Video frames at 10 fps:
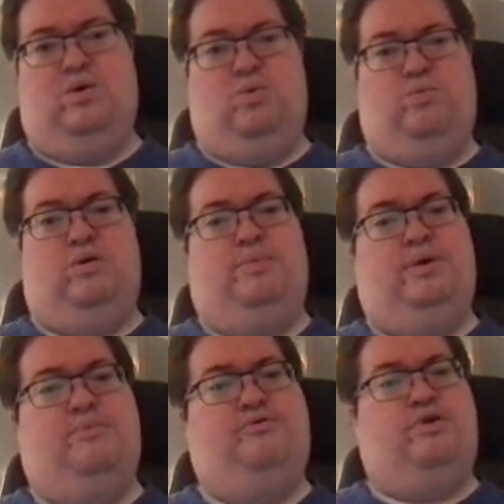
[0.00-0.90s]
where what we
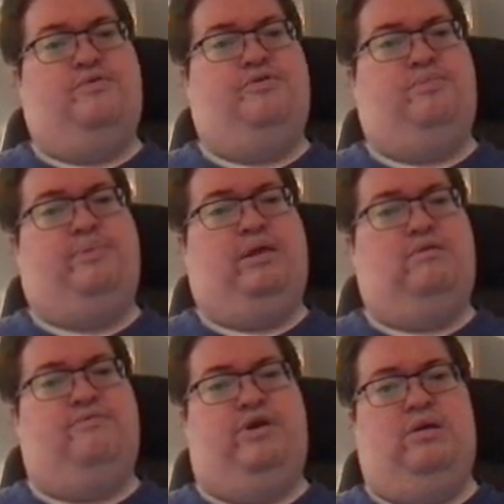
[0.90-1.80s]
observe as
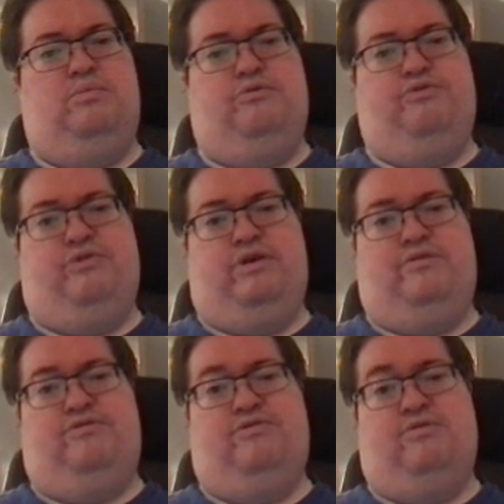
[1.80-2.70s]
dependent variables
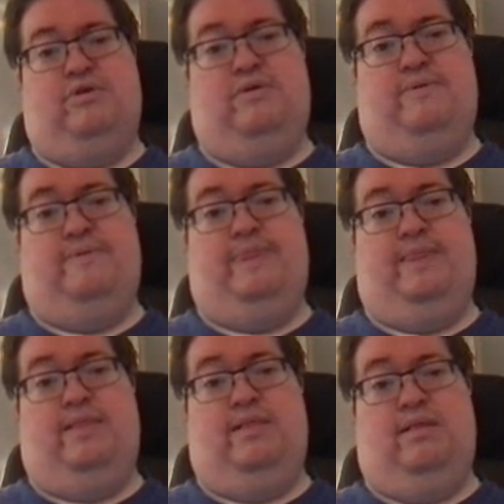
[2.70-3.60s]
is
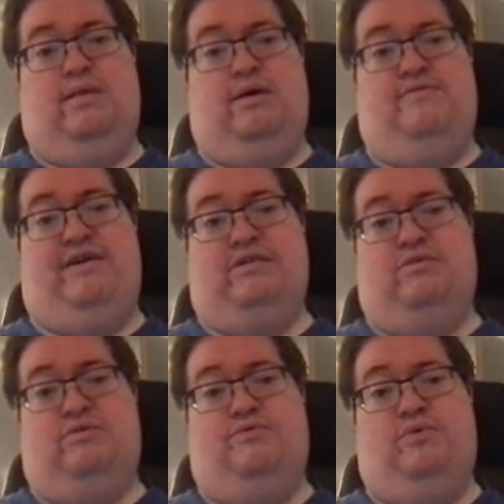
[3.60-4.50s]
a
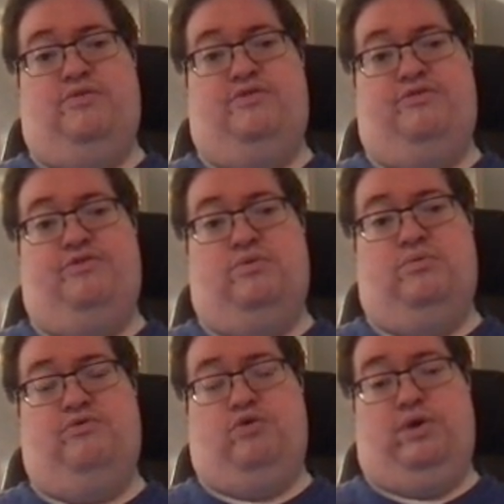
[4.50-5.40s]
vector of ones and
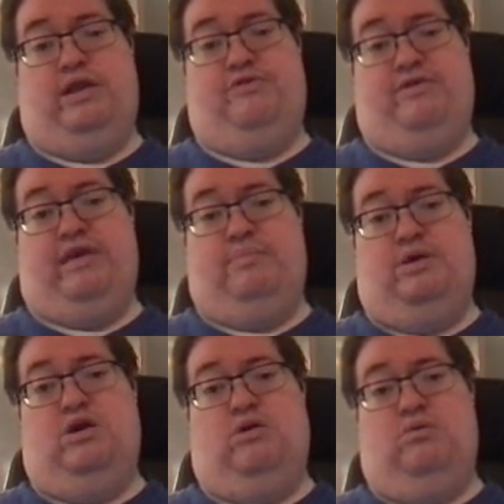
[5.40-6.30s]
zeros, or at least it can
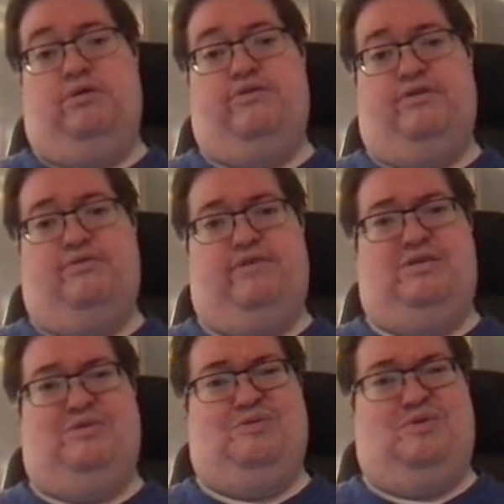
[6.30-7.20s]
be coded as a
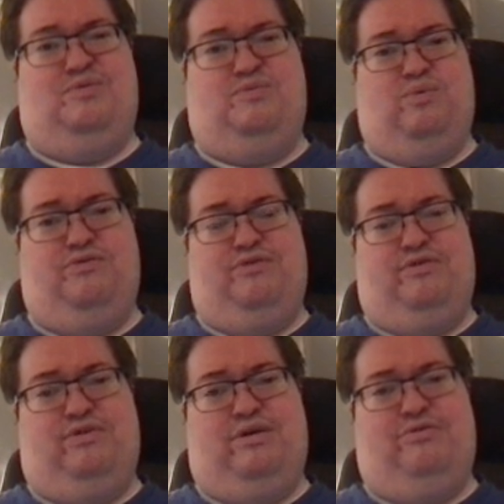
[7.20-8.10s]
vector of ones
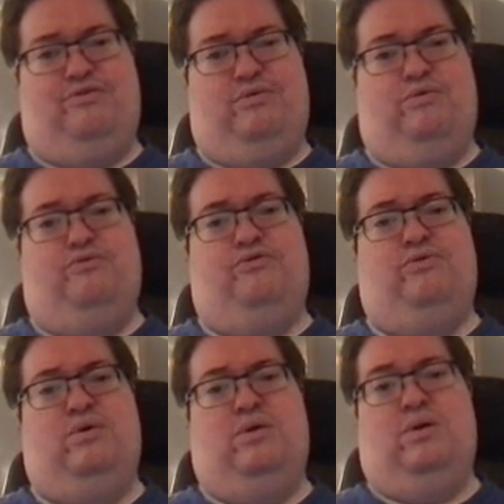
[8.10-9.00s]
and zeros,
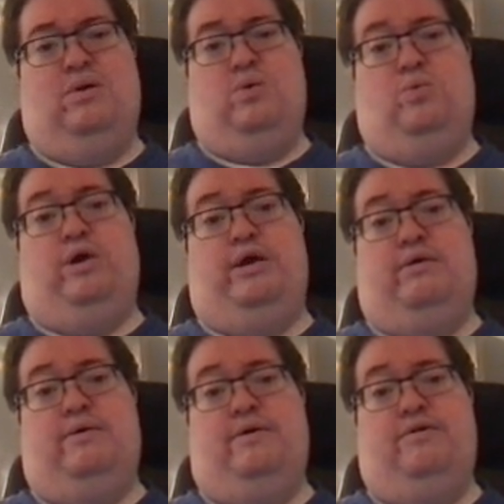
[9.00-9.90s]

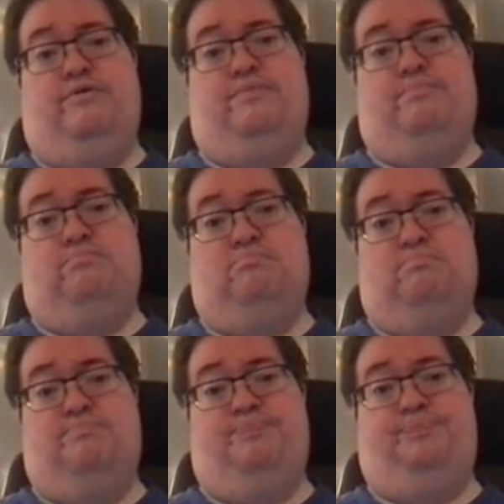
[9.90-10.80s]
where
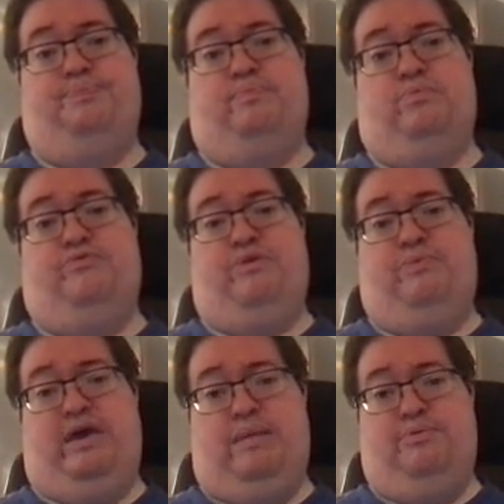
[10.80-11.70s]

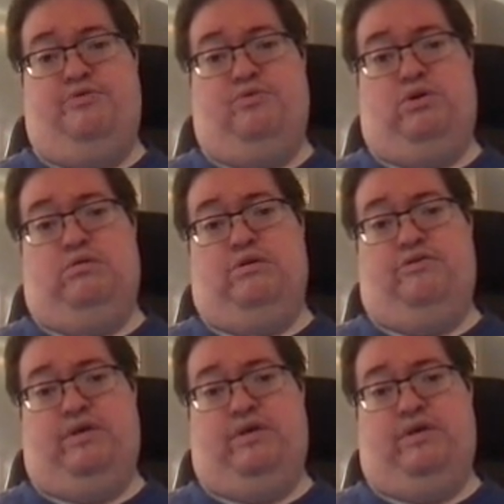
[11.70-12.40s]
something happens or it doesn't